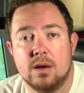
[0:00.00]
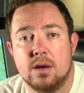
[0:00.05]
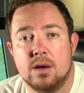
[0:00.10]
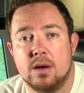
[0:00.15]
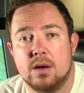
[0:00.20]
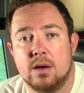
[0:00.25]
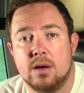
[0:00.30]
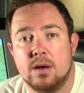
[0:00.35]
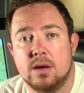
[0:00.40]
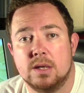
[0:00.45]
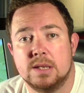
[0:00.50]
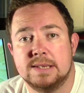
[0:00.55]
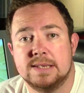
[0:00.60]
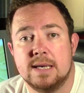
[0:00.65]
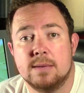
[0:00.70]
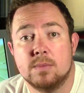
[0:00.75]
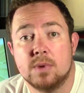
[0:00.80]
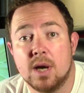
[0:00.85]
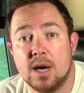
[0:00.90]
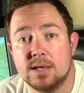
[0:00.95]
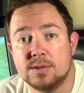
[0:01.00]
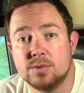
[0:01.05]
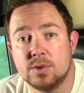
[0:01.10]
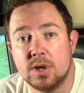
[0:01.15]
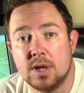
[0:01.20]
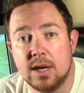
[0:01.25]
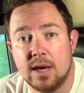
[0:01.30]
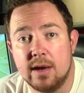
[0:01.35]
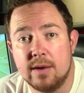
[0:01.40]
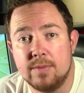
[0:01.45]
Uh, some guys will
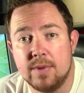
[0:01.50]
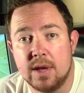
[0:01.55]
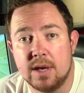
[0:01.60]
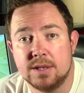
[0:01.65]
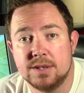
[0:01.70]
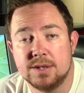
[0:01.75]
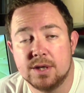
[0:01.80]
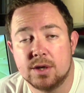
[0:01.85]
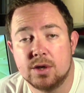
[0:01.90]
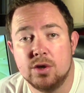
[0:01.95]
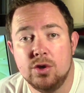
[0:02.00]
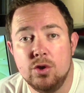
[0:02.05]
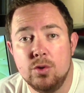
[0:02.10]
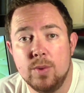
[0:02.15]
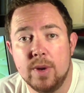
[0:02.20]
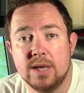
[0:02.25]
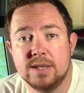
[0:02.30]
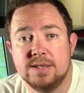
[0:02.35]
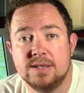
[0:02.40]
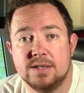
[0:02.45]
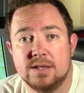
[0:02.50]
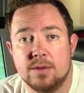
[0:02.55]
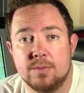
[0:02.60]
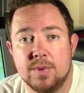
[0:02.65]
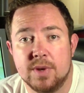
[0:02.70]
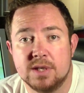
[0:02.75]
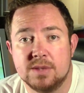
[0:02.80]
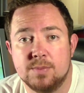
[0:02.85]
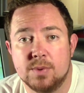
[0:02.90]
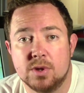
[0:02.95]
claim that uh, Cubase is the
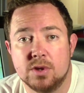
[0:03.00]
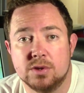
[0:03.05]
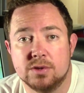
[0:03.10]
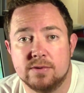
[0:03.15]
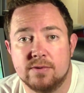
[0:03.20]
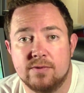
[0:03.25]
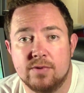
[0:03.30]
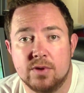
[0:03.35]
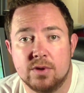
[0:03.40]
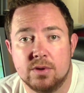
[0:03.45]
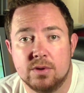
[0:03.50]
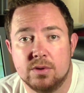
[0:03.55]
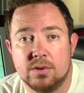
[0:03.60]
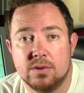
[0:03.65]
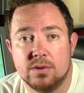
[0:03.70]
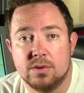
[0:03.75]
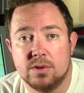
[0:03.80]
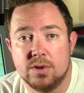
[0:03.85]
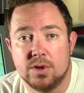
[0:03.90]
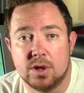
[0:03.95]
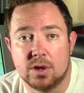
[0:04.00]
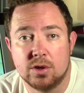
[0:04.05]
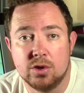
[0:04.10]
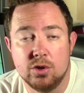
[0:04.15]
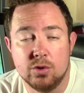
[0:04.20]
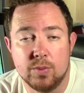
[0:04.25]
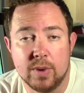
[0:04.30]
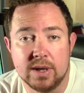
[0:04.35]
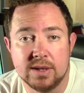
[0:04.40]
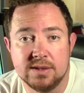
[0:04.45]
best because of the, you know,
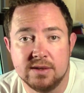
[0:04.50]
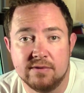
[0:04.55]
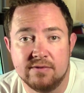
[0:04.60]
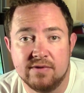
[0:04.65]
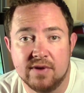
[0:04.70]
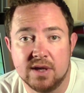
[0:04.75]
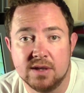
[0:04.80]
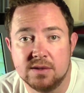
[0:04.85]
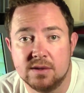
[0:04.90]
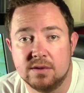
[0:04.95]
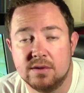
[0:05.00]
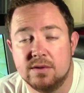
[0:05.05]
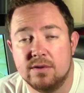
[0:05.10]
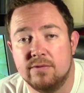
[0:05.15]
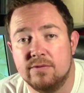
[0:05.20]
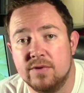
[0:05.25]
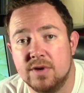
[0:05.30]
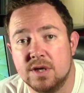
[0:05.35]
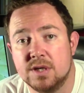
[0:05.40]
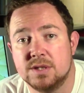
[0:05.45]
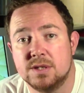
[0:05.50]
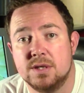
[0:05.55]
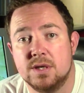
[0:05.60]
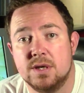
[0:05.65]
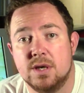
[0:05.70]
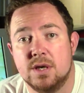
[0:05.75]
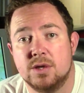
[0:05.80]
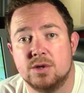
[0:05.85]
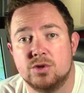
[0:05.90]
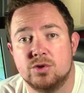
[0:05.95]
Cubase invented the VST
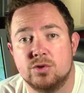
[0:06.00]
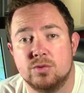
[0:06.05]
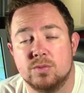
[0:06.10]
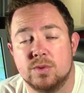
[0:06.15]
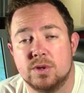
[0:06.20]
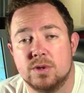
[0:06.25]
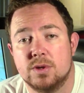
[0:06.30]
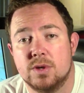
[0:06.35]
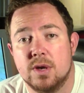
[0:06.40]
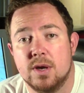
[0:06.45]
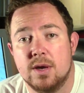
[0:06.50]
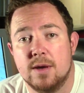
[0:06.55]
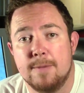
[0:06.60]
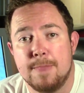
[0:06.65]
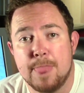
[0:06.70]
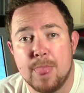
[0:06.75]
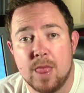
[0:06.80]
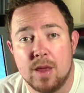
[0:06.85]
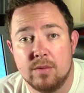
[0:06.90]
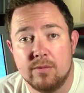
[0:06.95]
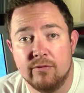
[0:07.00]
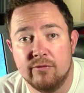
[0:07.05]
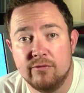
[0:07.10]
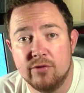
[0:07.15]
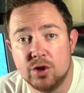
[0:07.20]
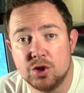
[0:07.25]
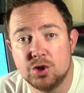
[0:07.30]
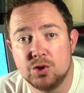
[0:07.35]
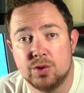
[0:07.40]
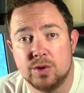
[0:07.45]
instrument,
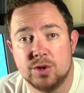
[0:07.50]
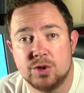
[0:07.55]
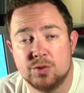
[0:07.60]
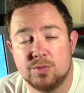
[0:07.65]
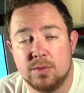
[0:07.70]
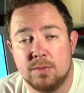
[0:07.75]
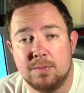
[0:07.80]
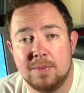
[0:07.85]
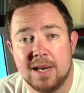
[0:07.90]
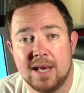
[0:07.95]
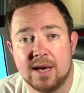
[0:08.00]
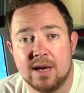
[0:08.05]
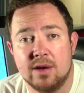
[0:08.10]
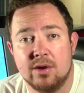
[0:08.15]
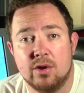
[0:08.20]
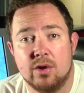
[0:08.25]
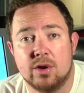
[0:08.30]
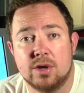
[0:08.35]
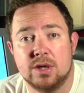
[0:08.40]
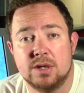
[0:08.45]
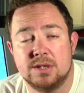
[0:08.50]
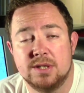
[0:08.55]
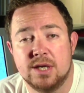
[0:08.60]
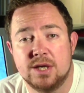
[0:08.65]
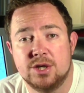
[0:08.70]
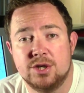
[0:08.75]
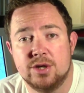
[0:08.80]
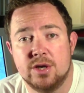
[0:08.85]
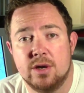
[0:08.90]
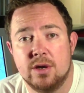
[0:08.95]
virtual instrument plugin
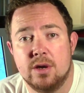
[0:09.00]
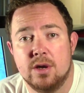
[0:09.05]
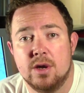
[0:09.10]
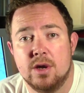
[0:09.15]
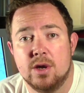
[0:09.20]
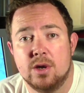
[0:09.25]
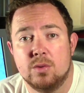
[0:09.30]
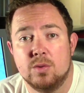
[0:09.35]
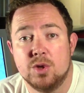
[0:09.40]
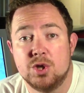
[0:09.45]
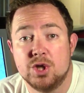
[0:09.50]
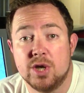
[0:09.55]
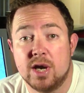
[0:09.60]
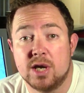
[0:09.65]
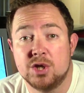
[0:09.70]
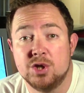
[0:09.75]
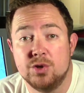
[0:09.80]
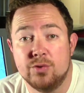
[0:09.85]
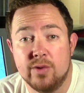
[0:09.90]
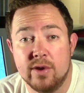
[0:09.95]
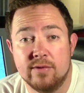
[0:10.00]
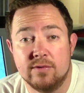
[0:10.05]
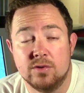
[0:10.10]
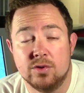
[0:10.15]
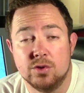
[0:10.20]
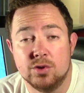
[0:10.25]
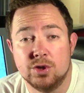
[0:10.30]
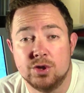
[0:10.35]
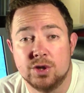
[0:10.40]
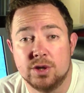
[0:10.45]
architecture, which actually
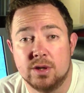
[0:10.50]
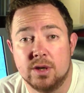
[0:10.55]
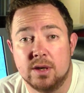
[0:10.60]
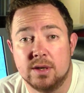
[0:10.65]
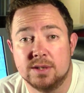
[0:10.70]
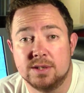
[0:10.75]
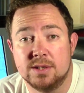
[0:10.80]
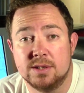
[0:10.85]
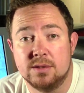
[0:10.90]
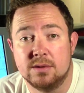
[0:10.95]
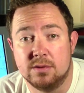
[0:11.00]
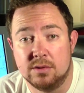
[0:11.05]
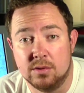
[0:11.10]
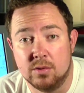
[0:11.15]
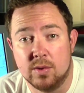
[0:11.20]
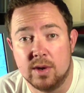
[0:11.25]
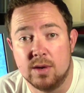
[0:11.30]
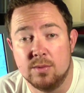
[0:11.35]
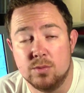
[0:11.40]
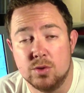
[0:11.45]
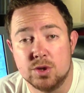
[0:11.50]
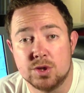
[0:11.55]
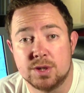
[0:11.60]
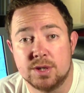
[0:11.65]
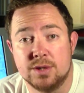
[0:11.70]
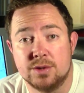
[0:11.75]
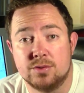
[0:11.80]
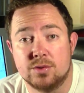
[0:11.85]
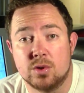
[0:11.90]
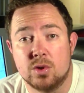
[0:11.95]
revolutionized the way
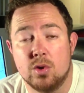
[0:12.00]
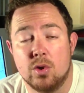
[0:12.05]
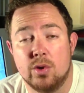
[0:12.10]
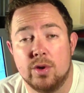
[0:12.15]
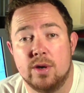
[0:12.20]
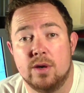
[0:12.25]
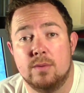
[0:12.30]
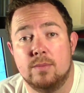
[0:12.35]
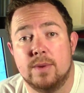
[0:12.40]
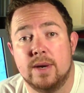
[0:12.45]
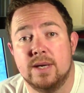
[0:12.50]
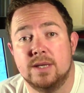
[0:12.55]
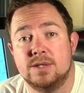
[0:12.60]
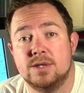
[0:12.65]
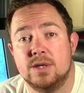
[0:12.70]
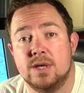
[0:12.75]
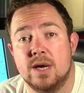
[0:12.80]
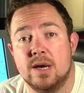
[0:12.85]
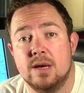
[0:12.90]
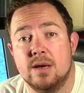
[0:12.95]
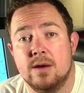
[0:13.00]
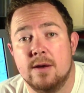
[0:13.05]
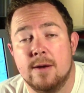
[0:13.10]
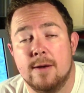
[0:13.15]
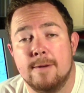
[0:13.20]
music is recorded and made today.